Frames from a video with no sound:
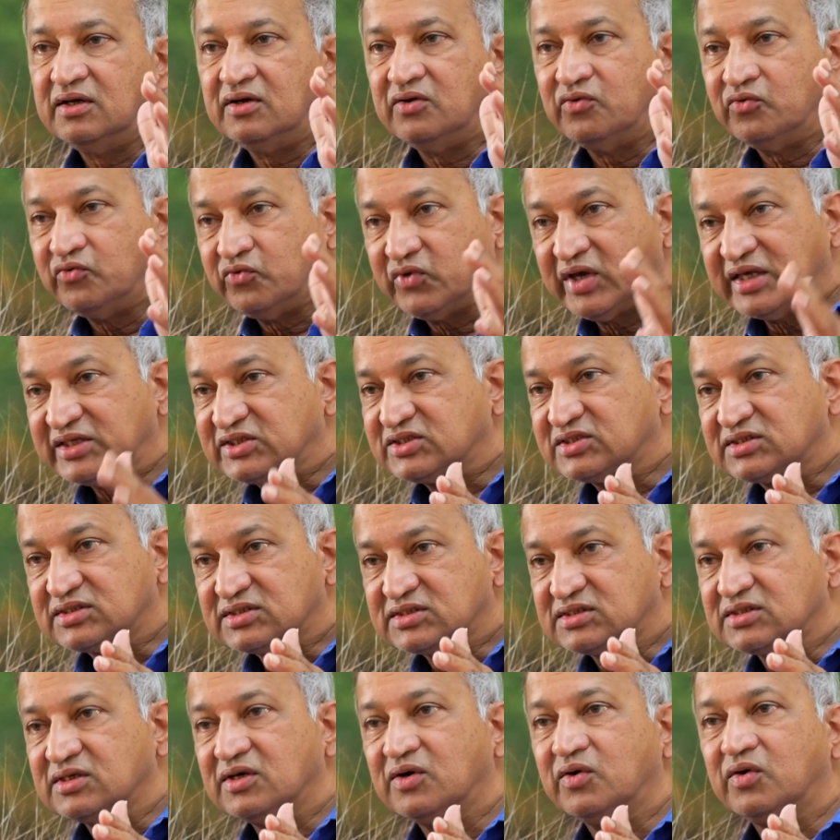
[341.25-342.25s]

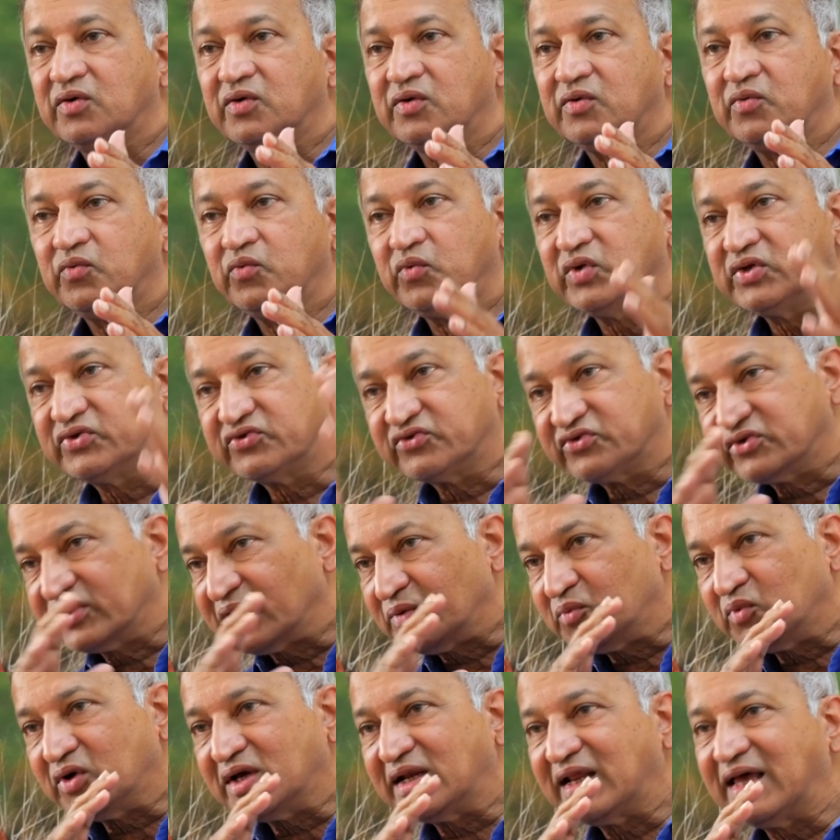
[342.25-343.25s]
vests with
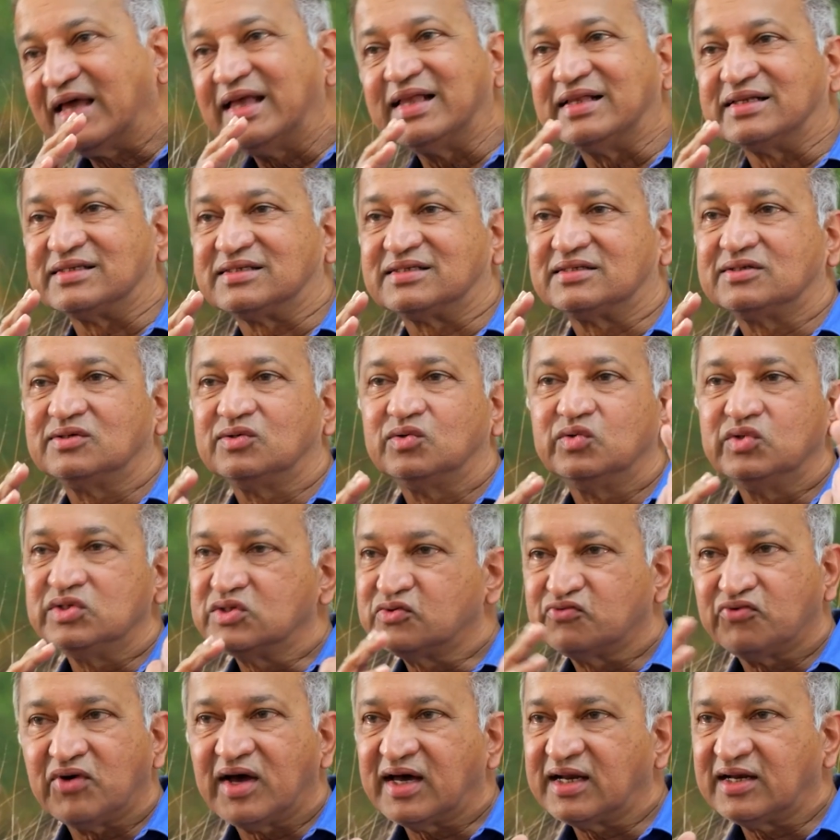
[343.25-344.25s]
someone else who is
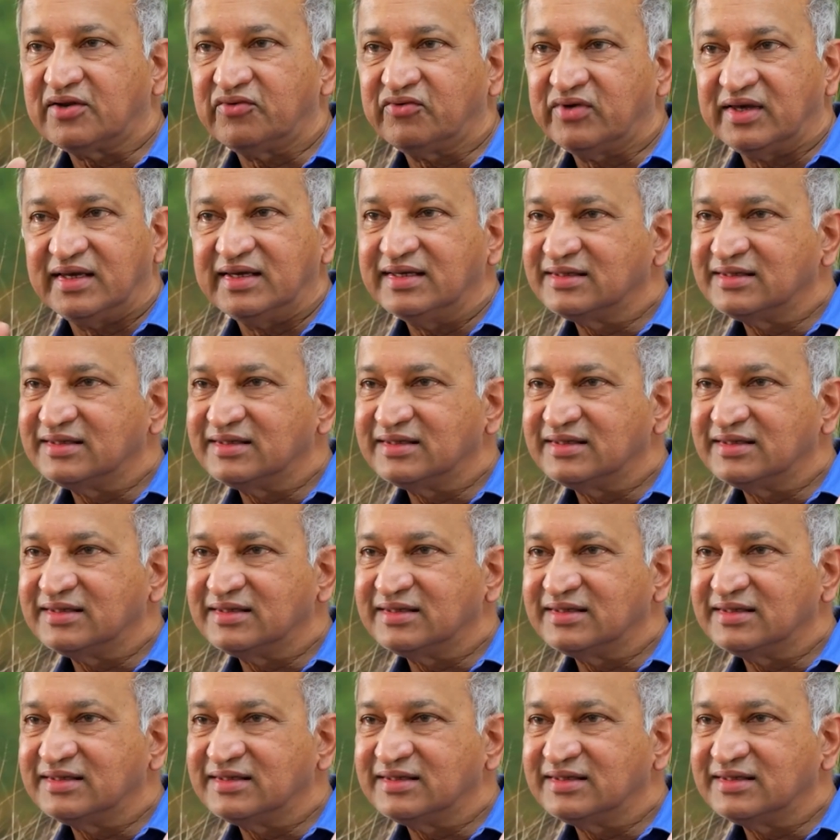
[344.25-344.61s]
far away.